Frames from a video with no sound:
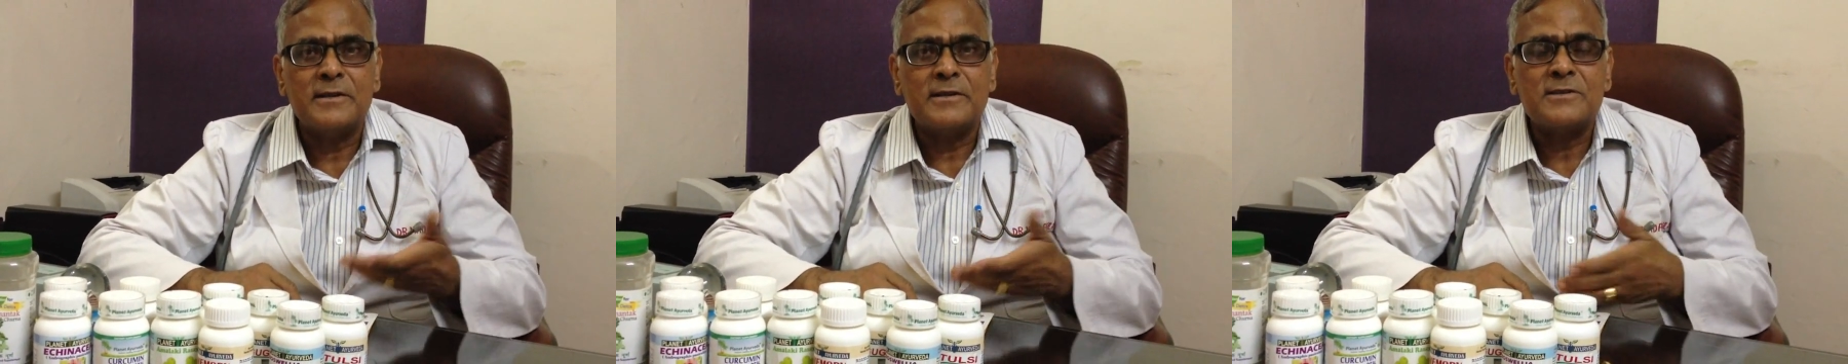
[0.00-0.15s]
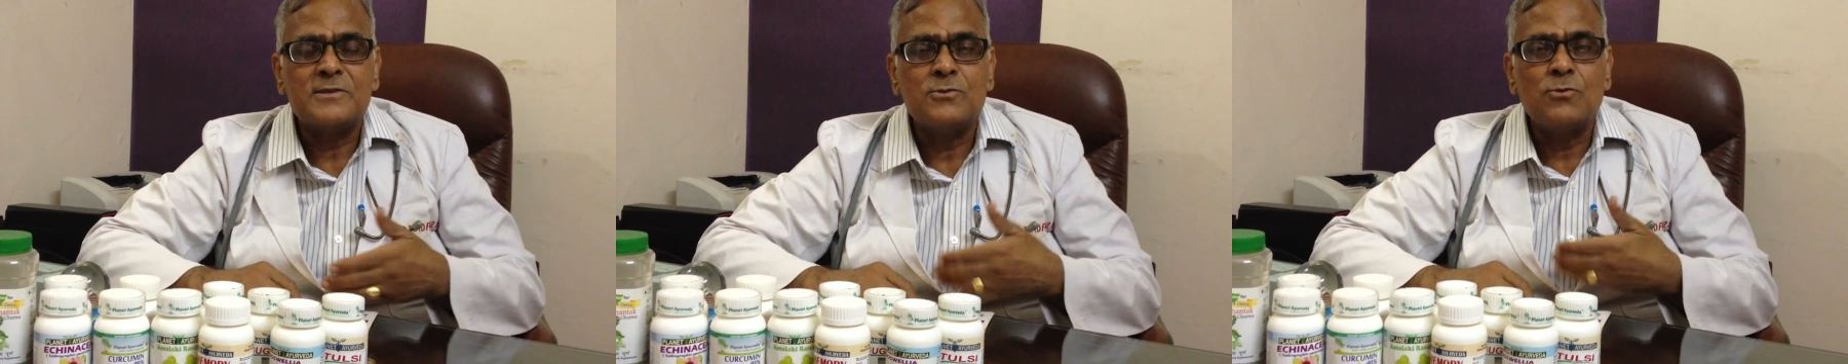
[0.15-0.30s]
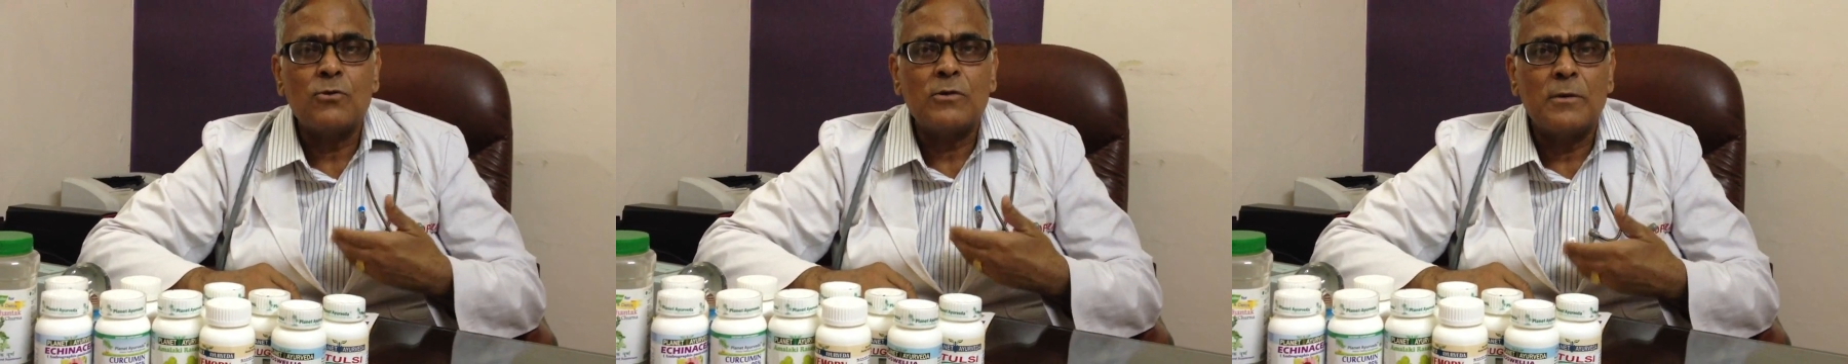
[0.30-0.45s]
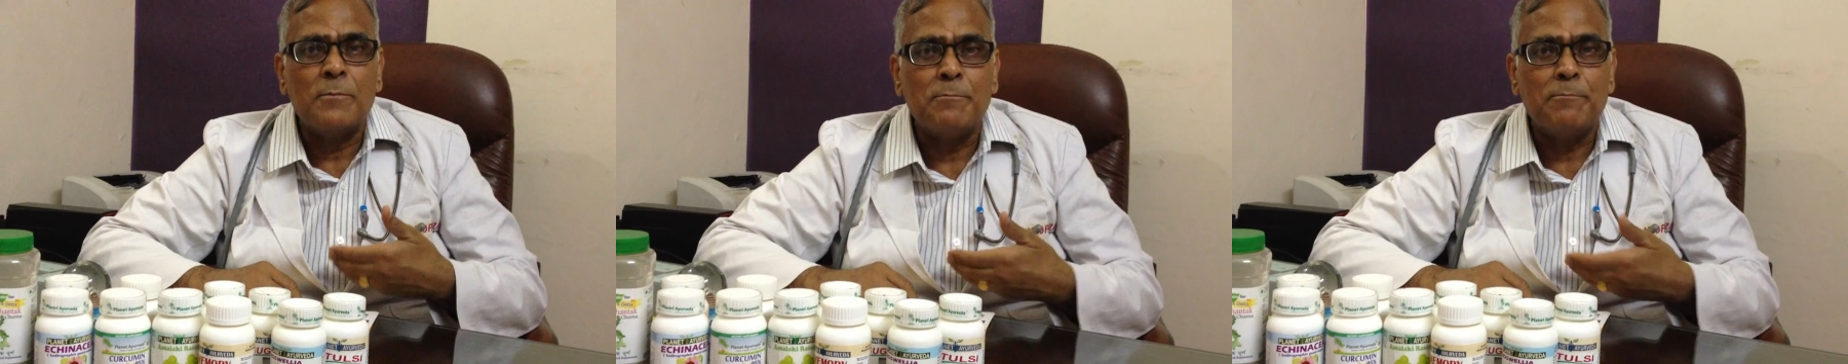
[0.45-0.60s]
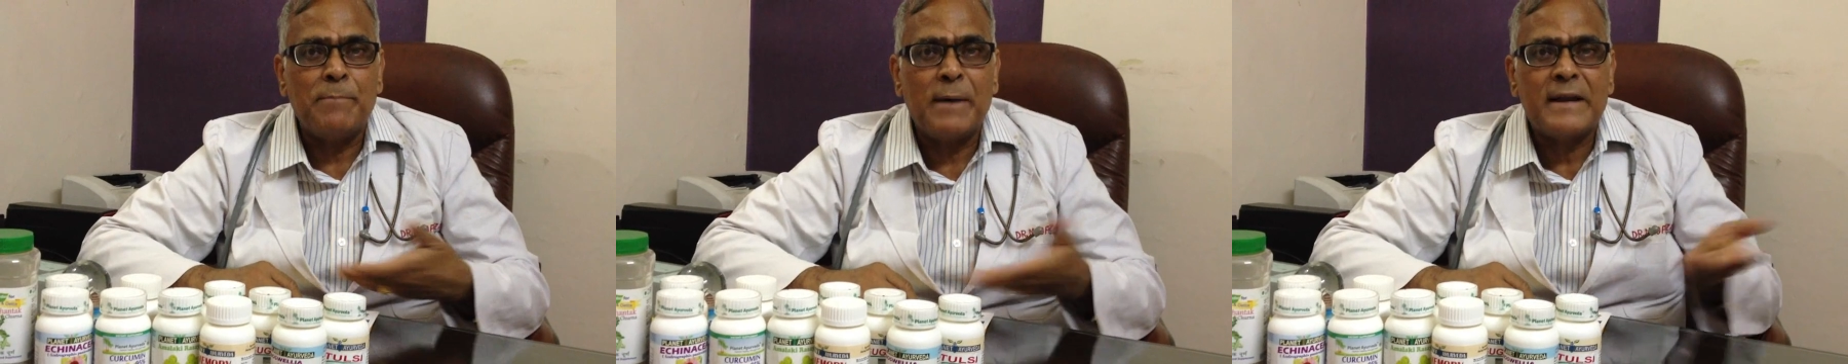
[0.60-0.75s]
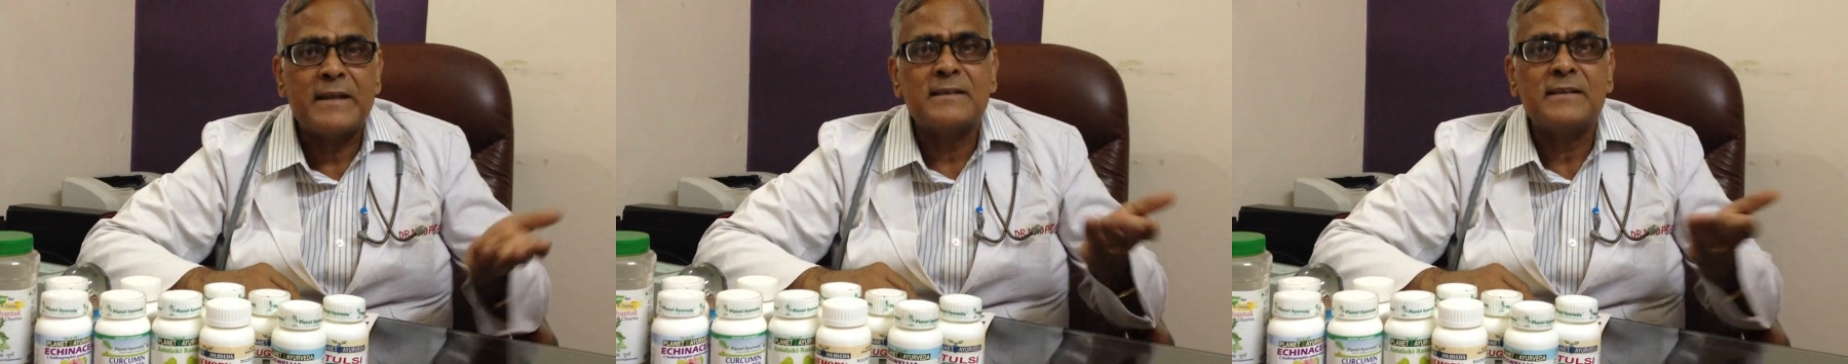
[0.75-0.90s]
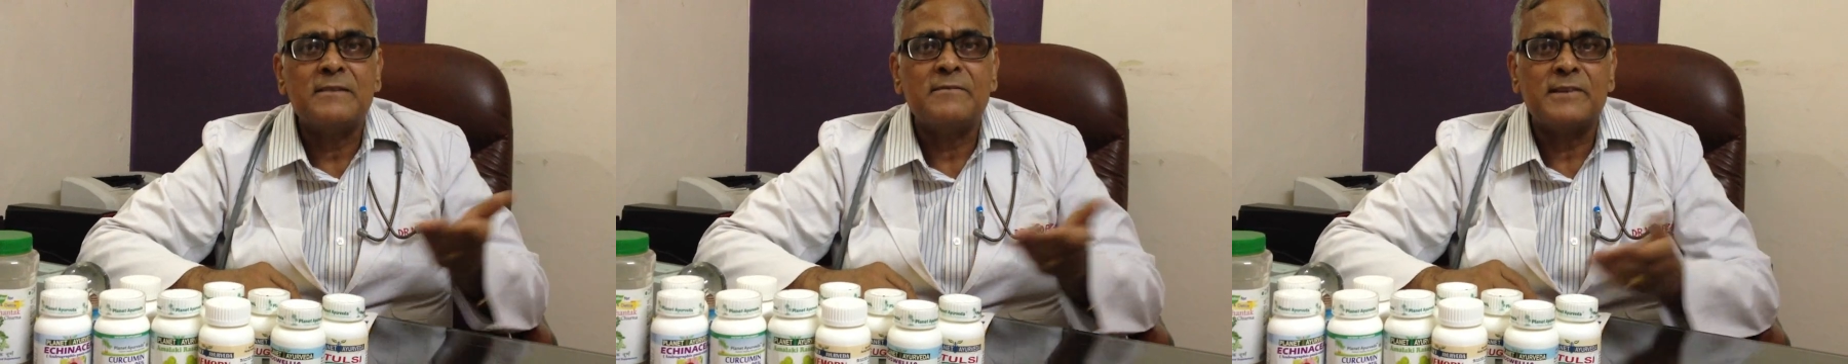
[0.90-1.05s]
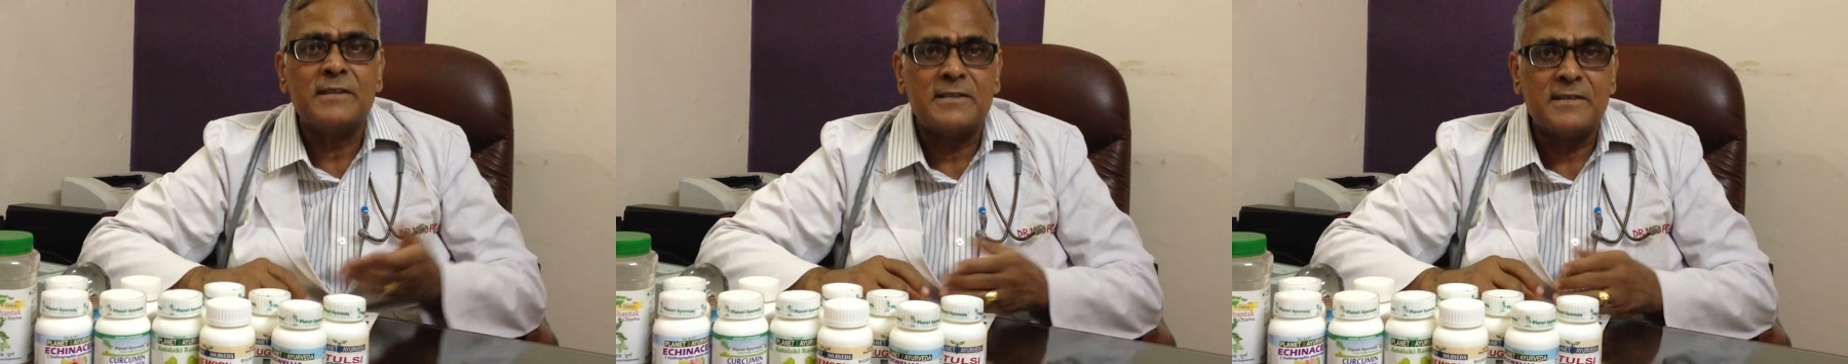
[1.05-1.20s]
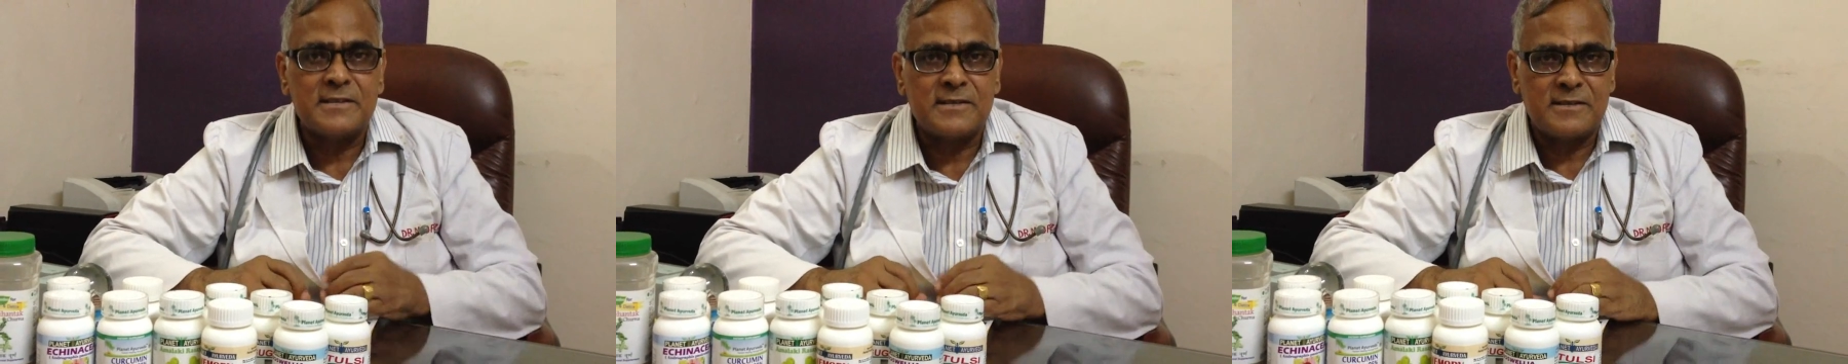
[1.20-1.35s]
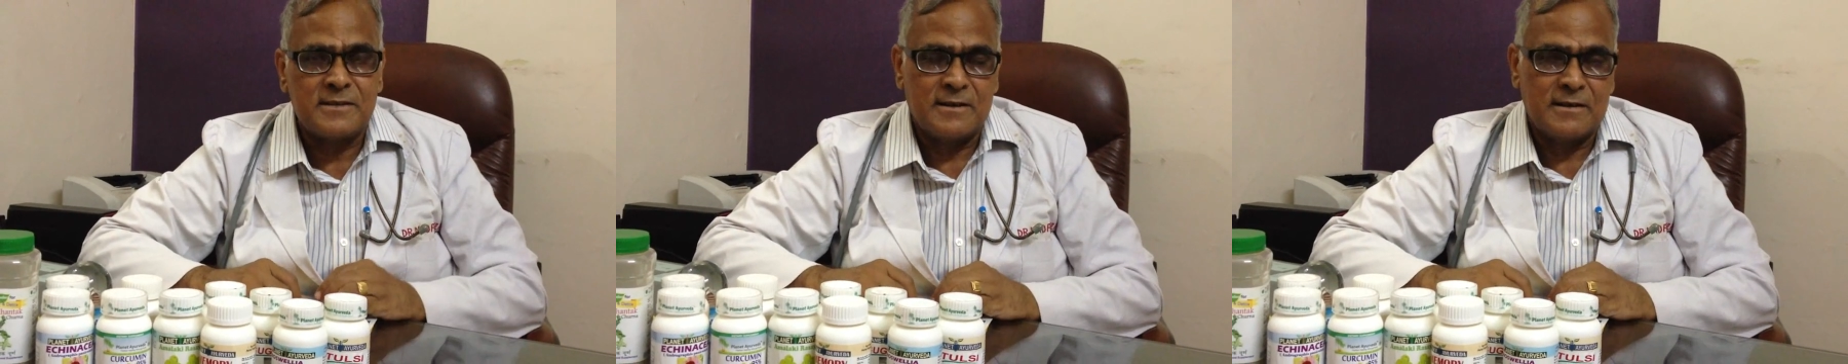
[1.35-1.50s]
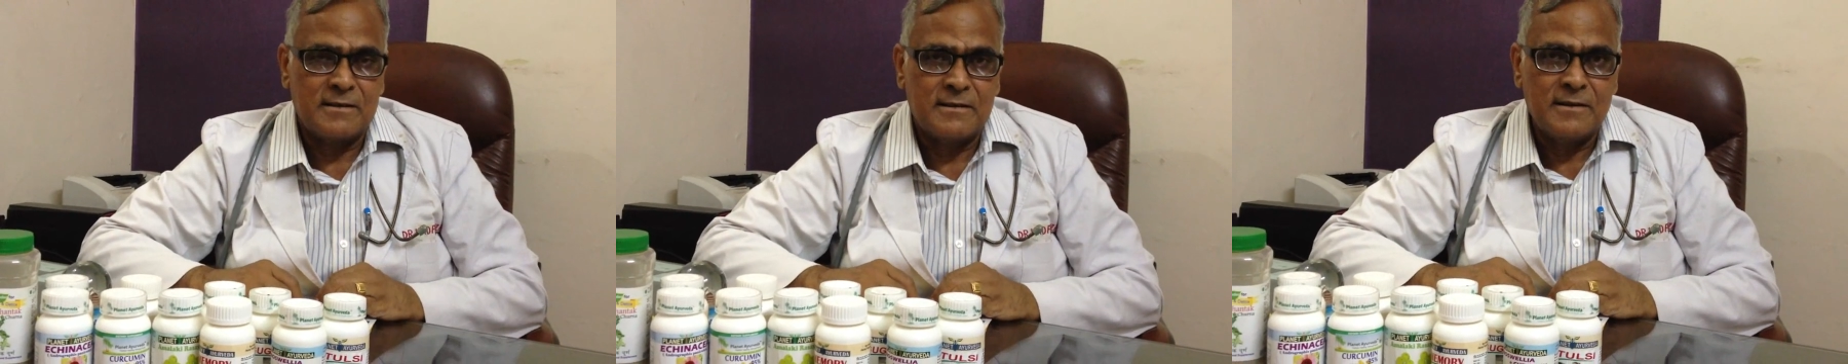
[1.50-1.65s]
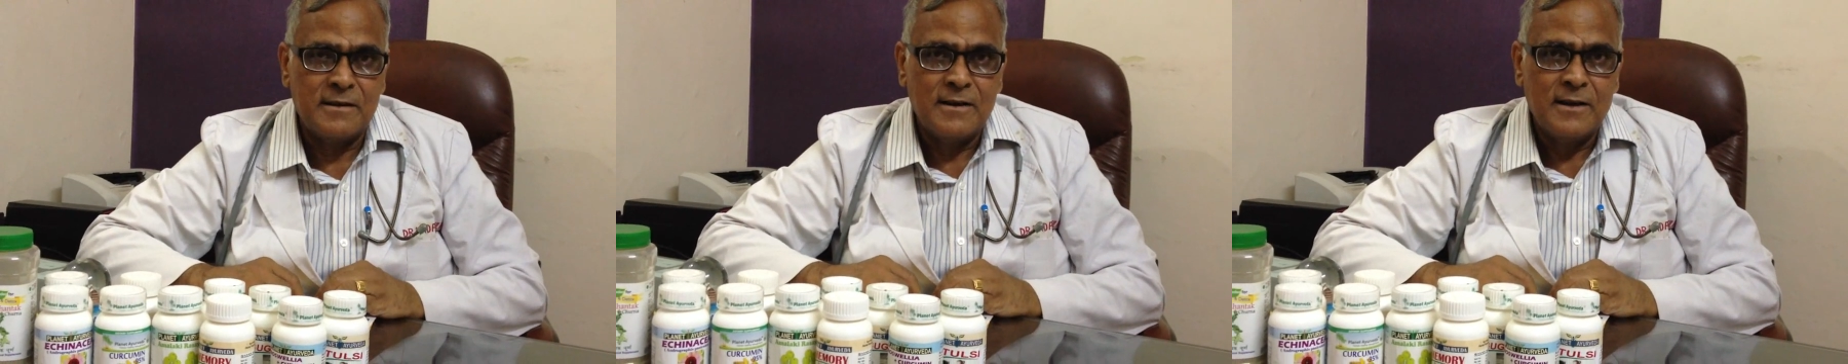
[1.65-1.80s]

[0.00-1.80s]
There is no comparison with this drug.